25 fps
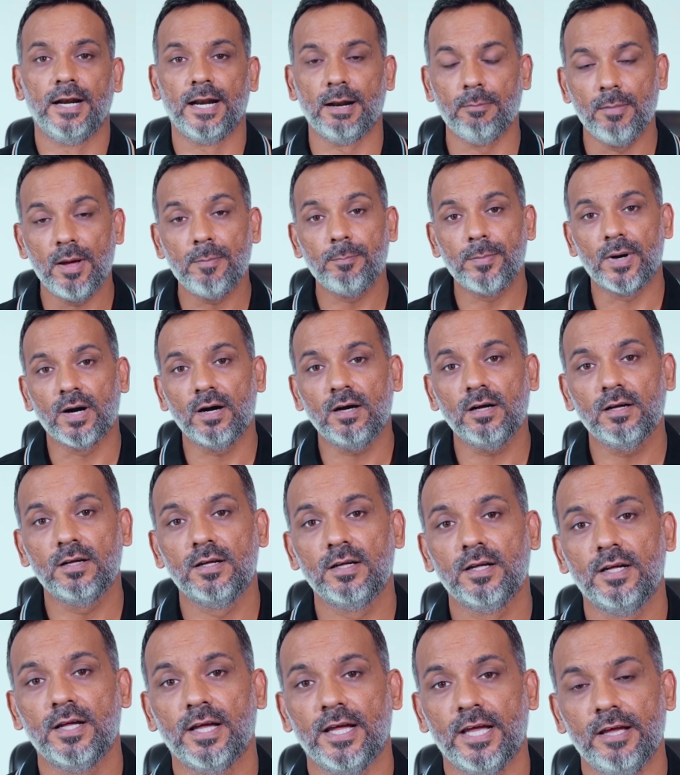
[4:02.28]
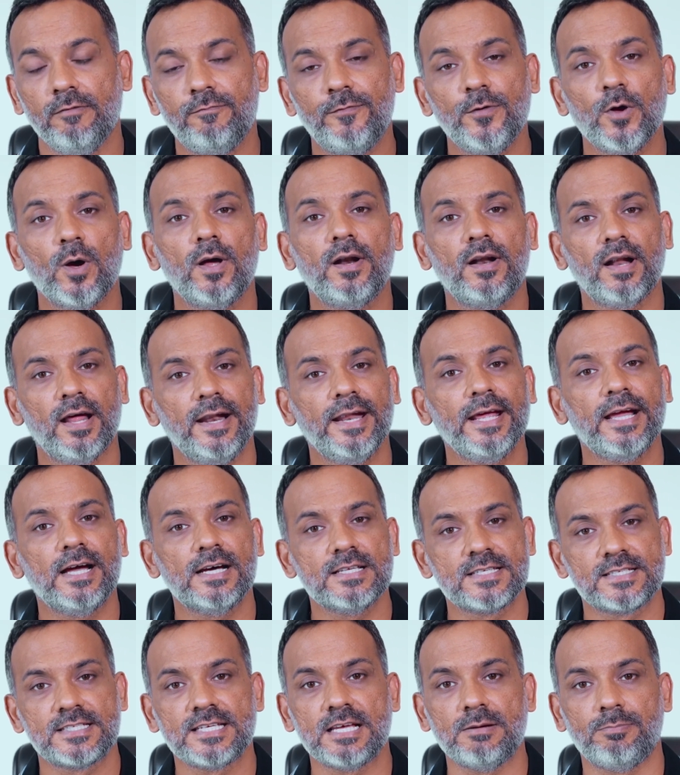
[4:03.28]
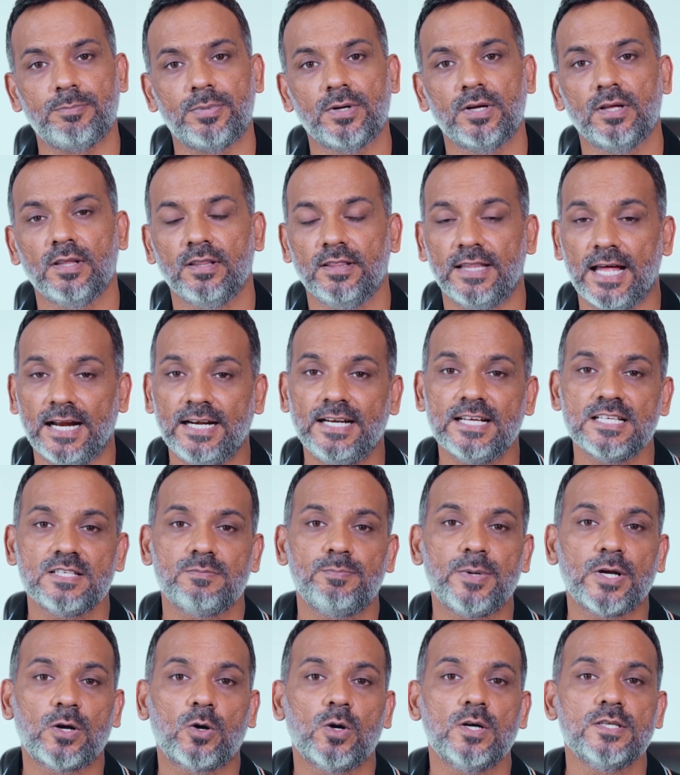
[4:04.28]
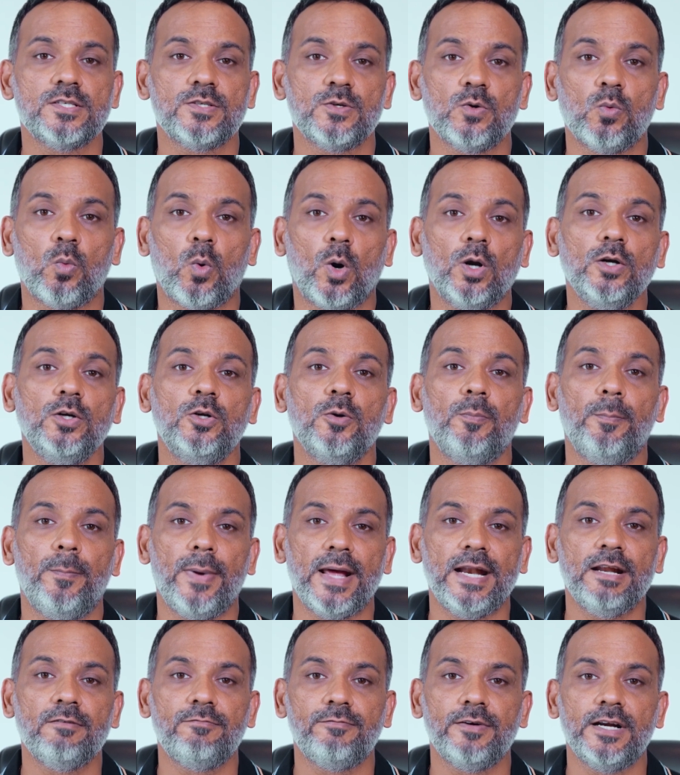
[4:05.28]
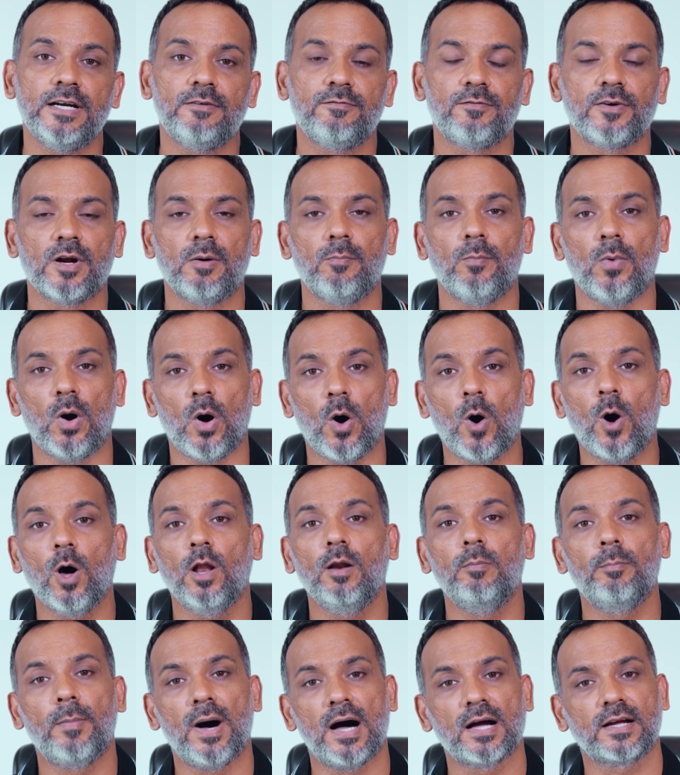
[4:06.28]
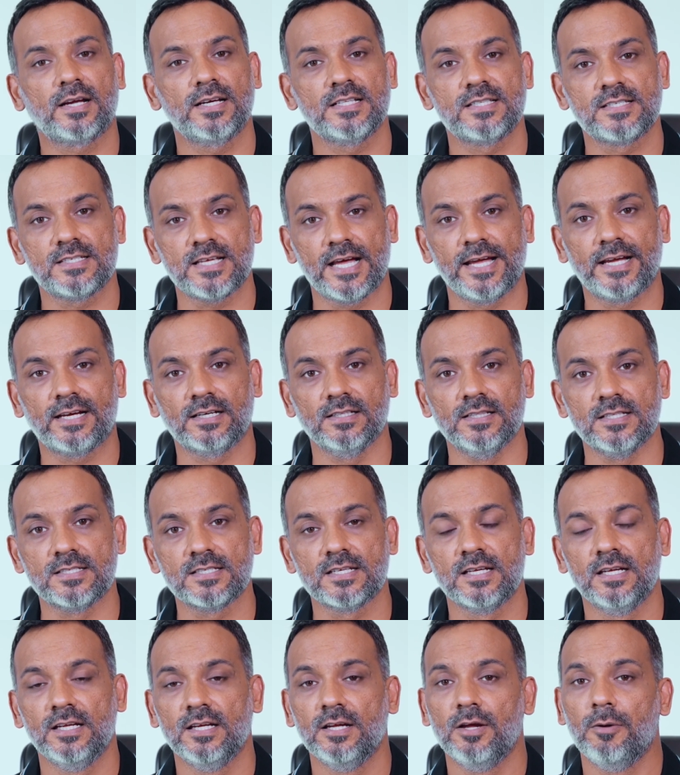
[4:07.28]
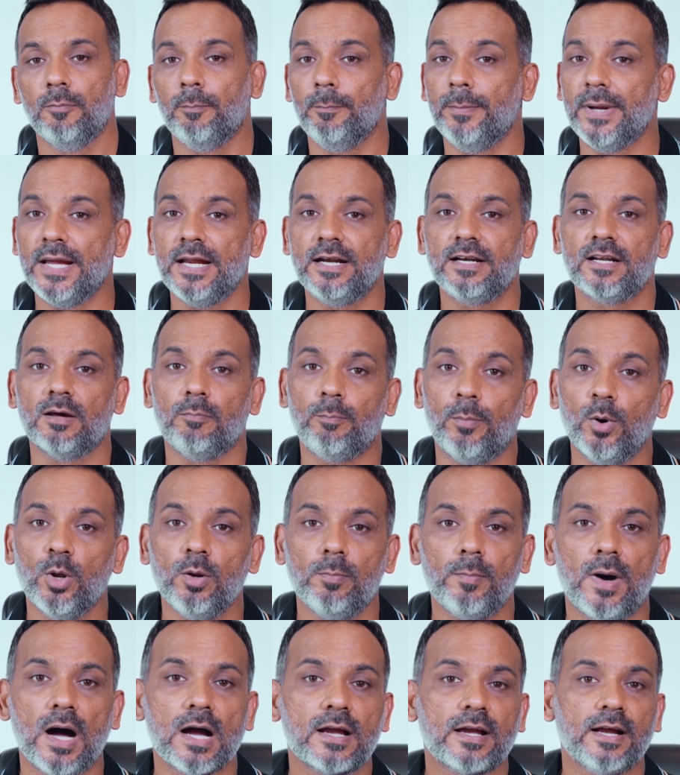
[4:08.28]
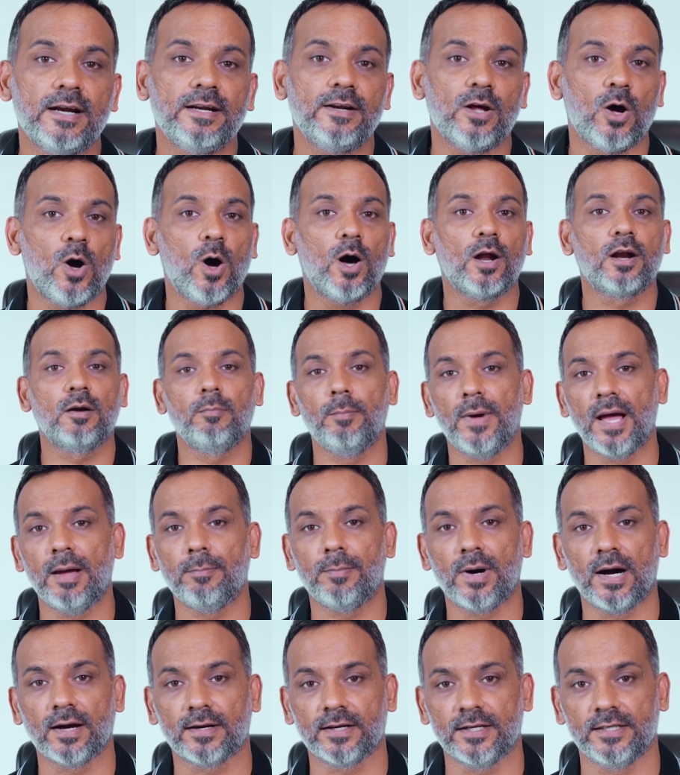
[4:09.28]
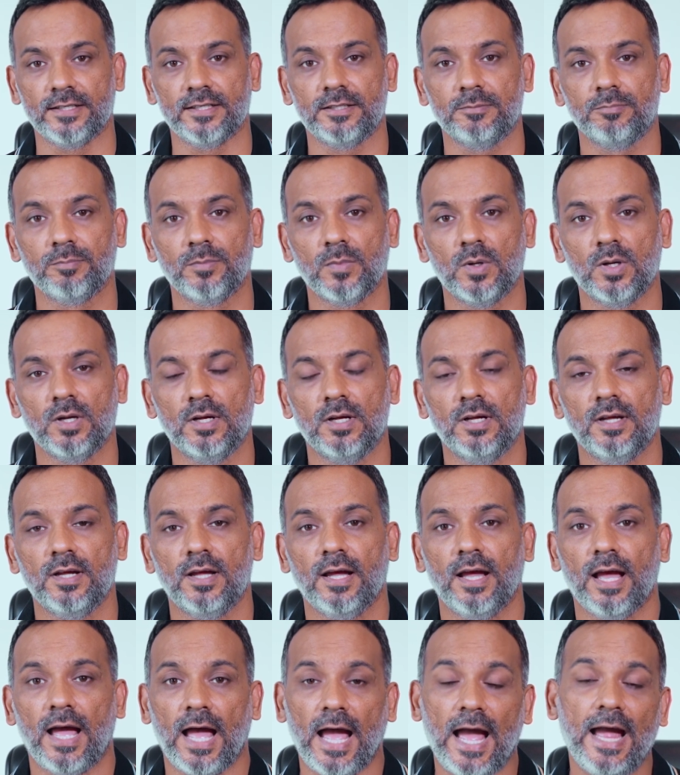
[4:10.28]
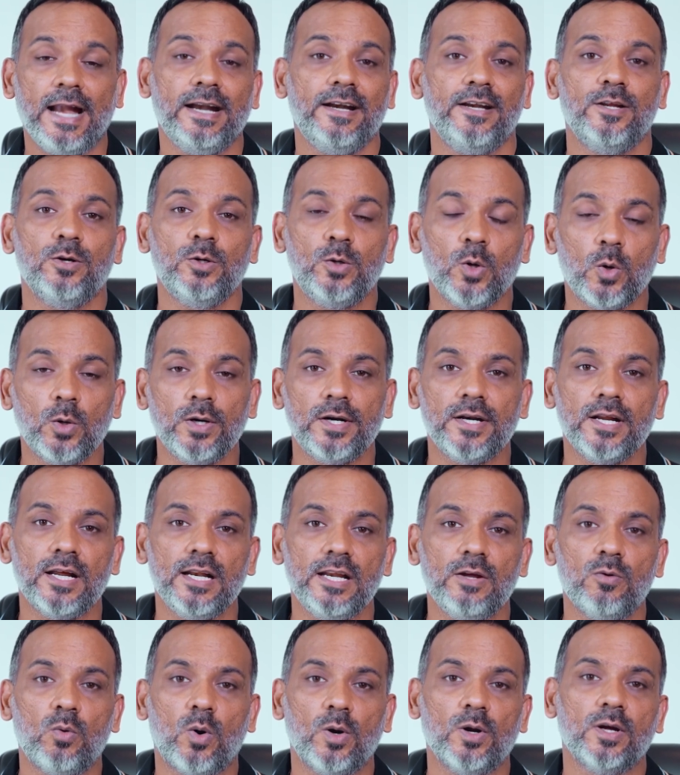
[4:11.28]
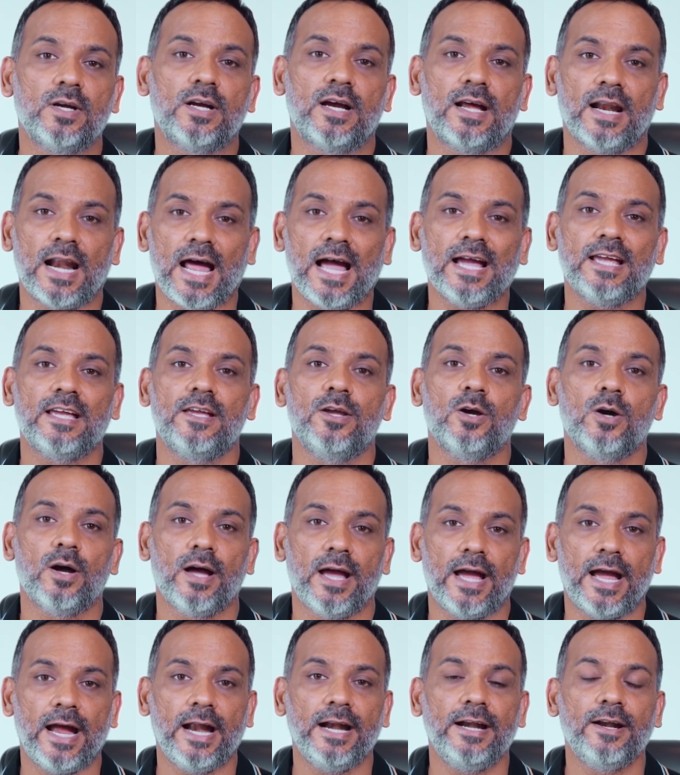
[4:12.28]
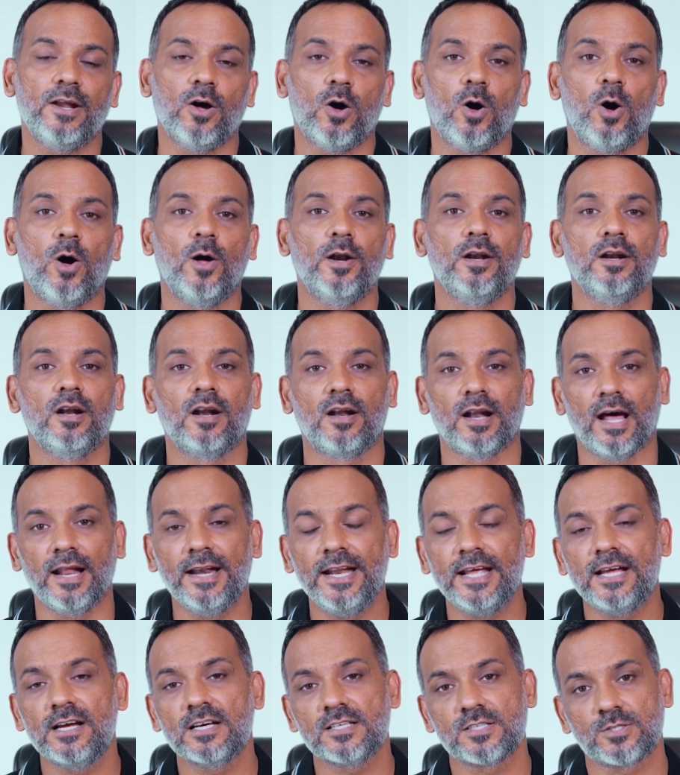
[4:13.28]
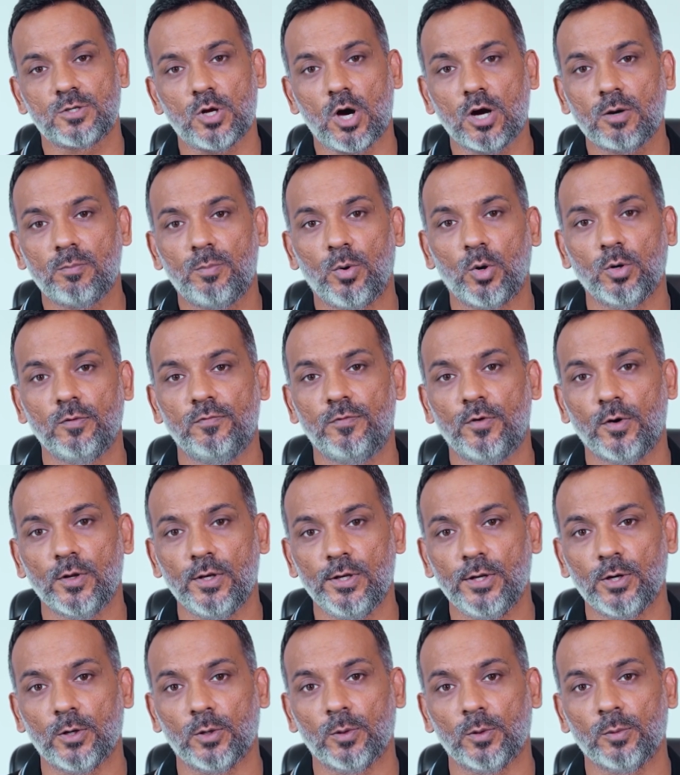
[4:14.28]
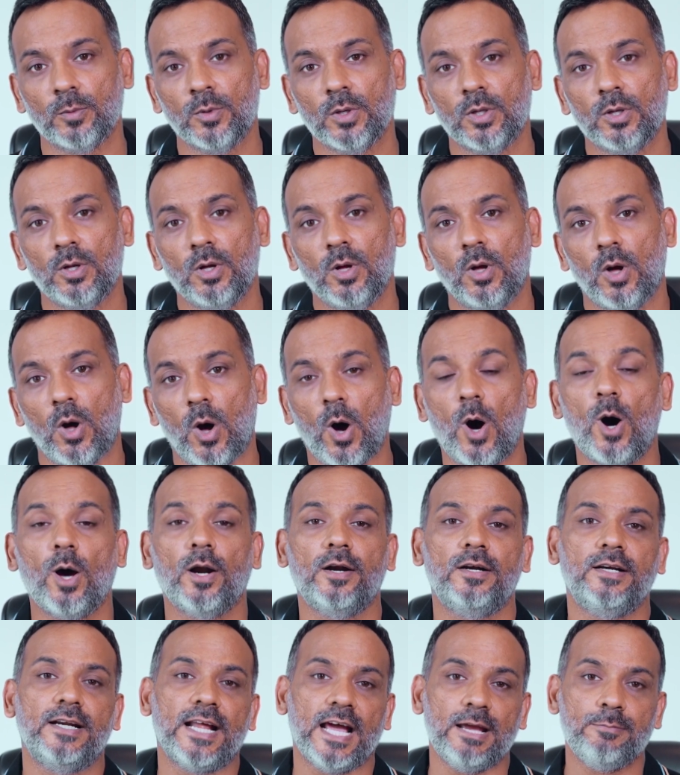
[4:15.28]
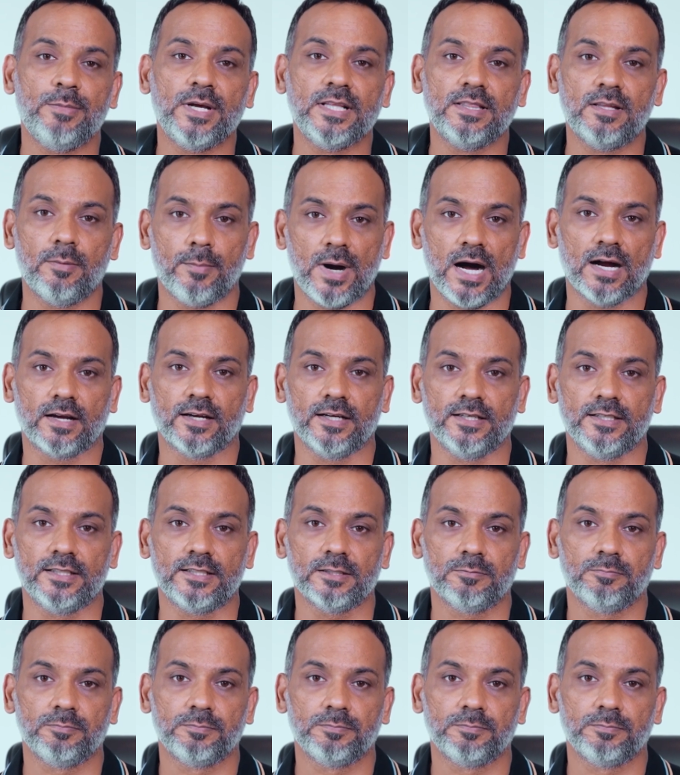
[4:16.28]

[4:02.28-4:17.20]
Remember, if you are running a SIP, that is because you want to benefit from all market cycles, be it a bull market or a bear market. And you don't really want to crack your head on running a stock portfolio or timing the market.